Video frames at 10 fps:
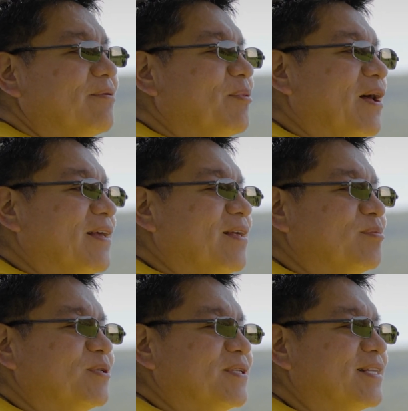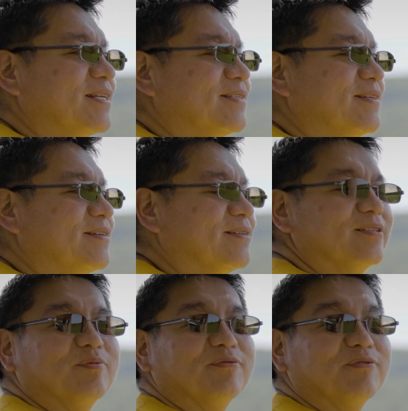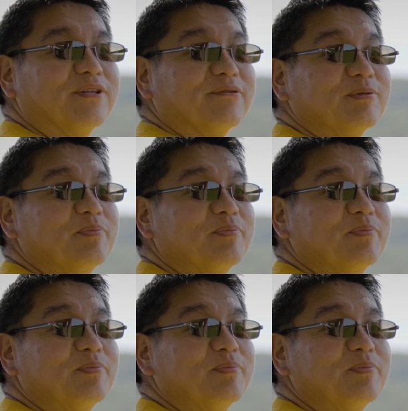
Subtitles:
wild animals like this here since before there was